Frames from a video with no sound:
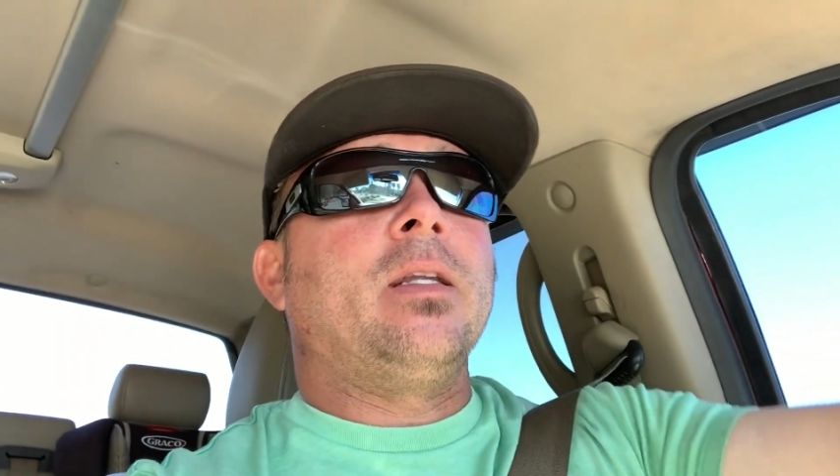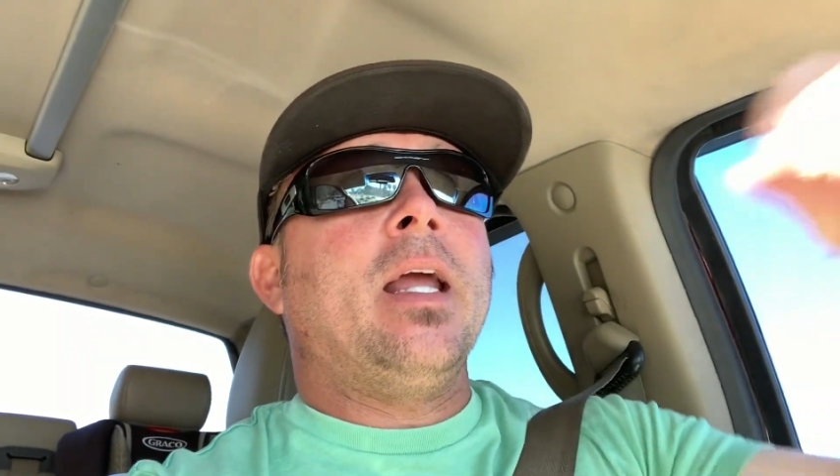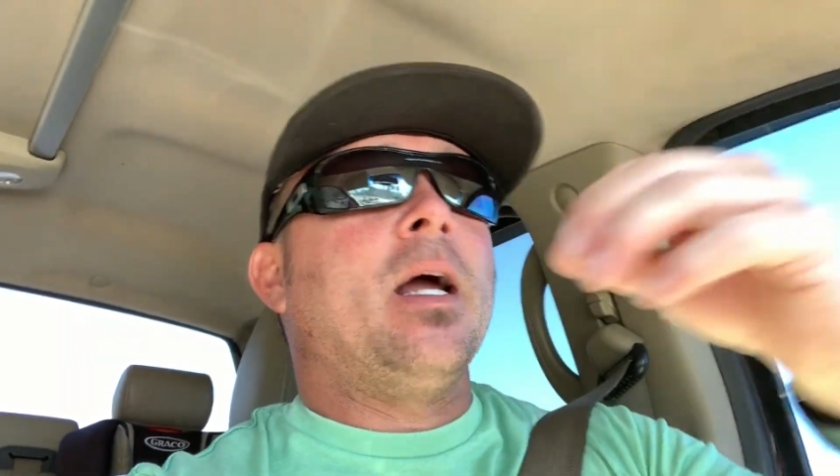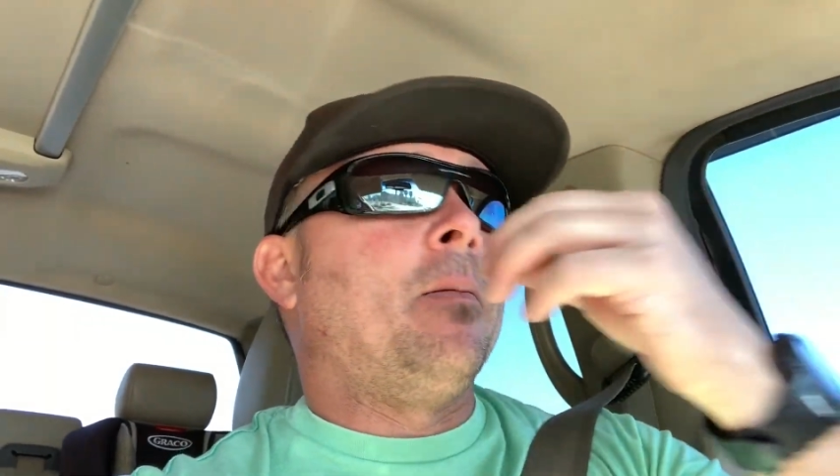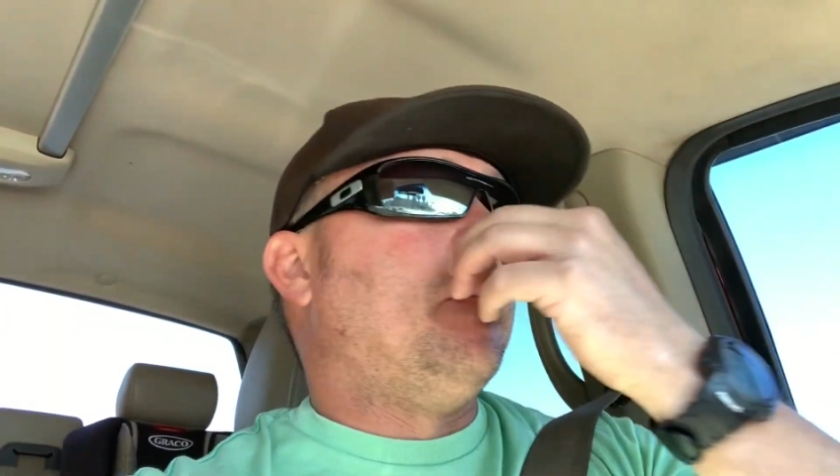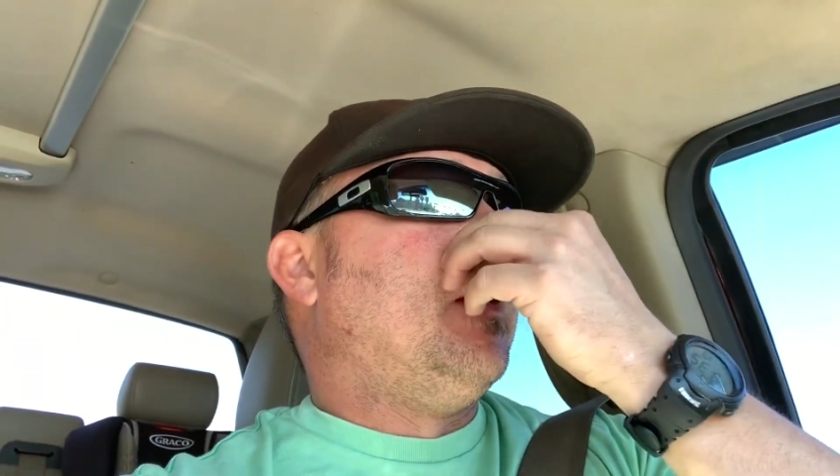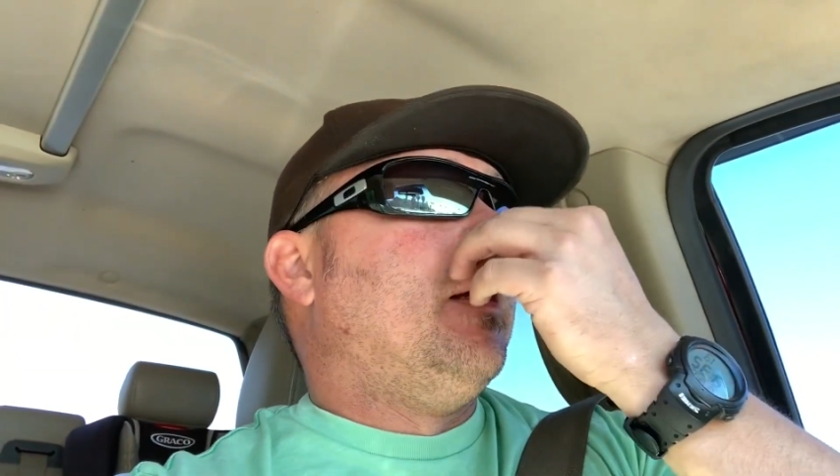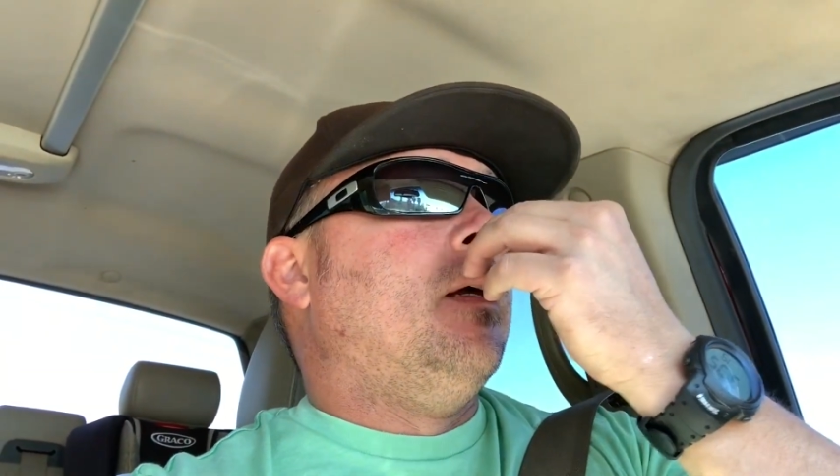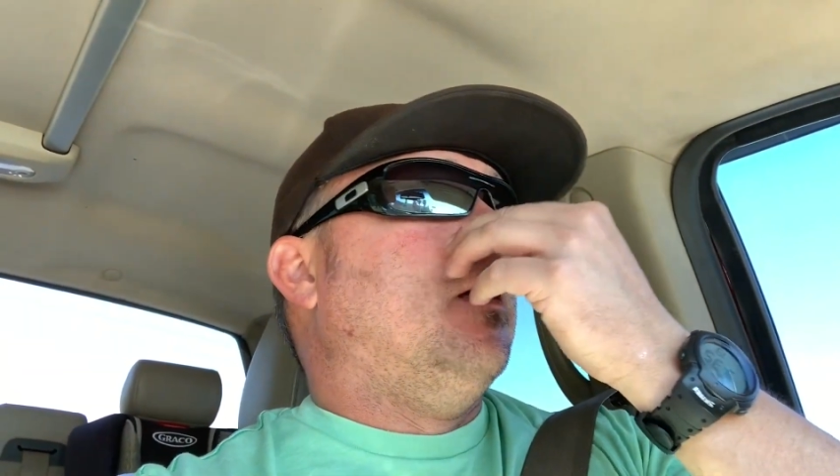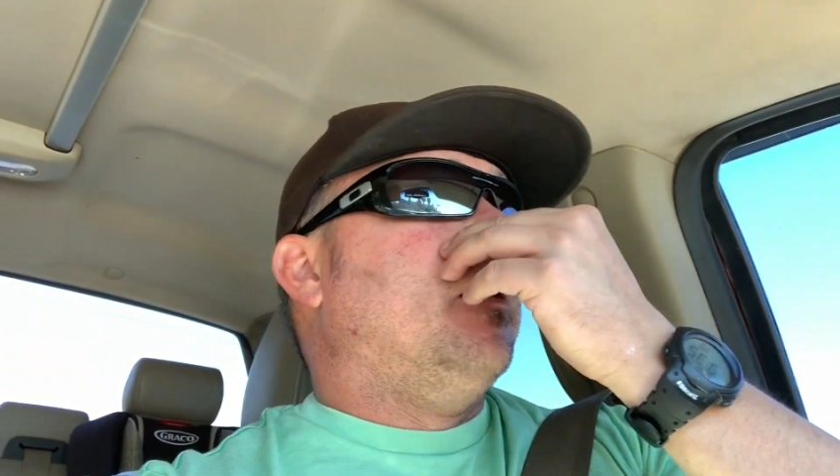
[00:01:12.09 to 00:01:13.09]

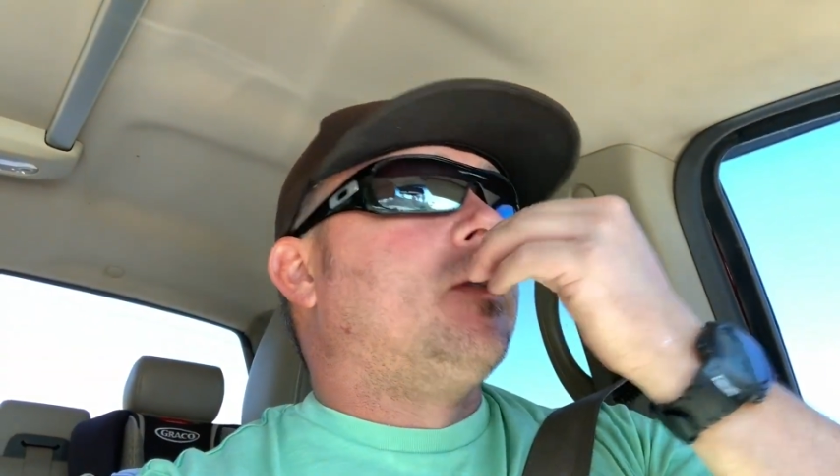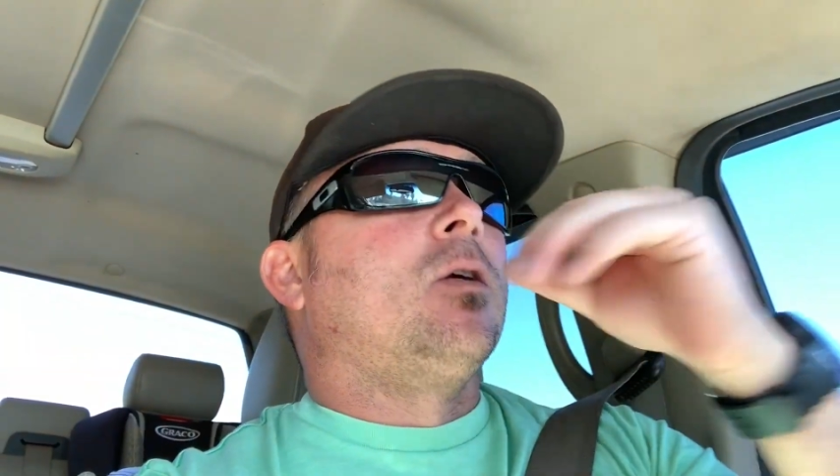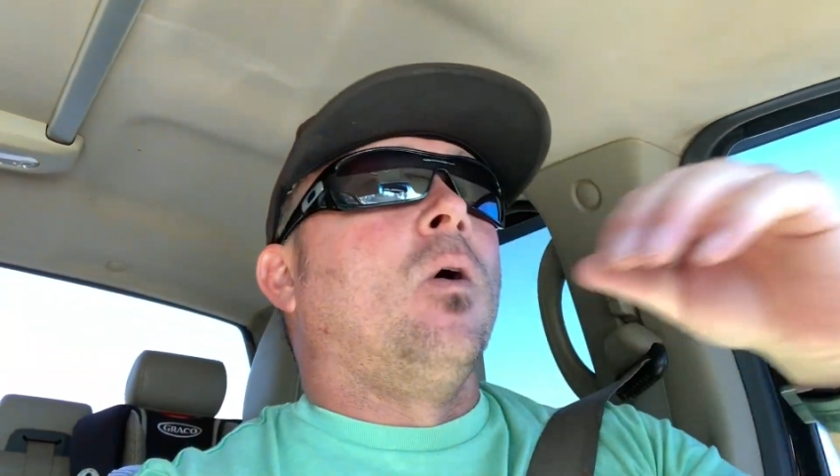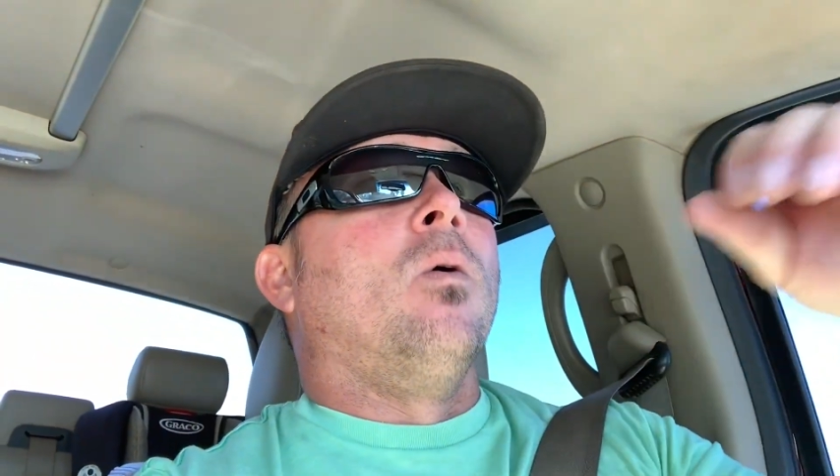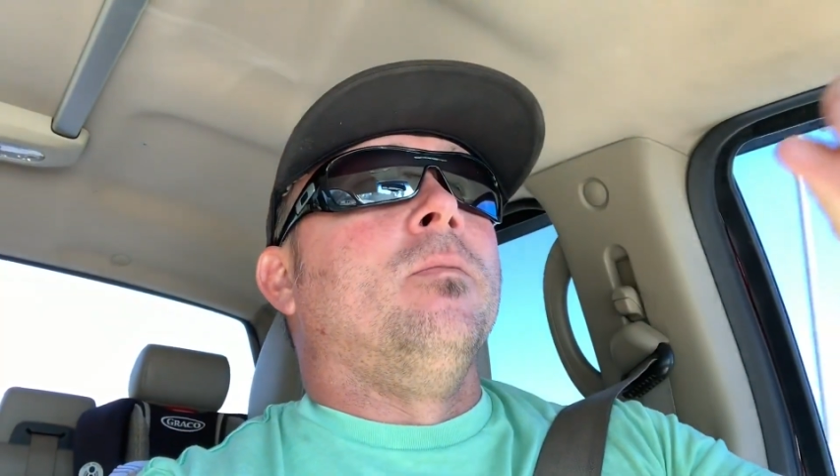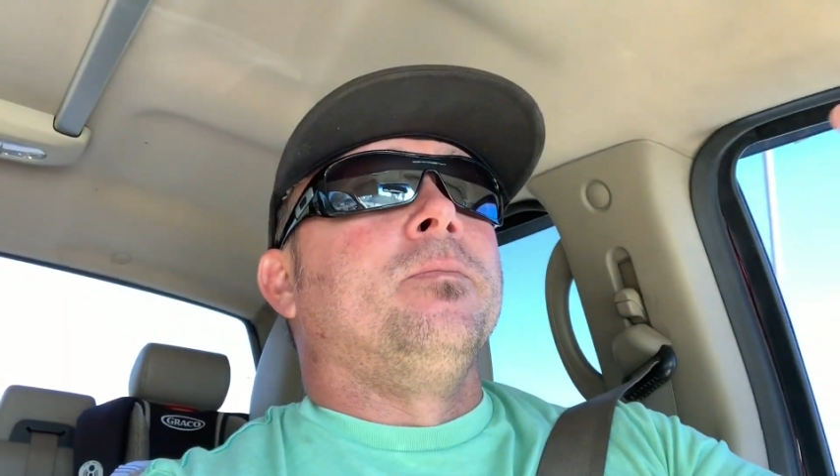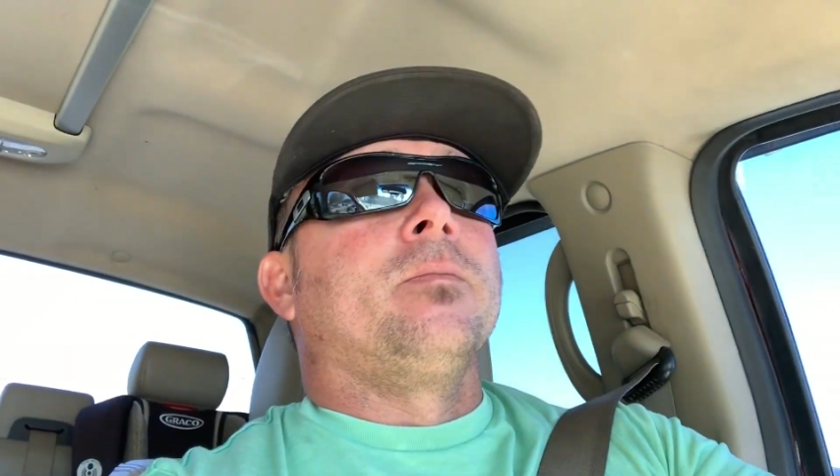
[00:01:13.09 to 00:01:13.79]
damn. So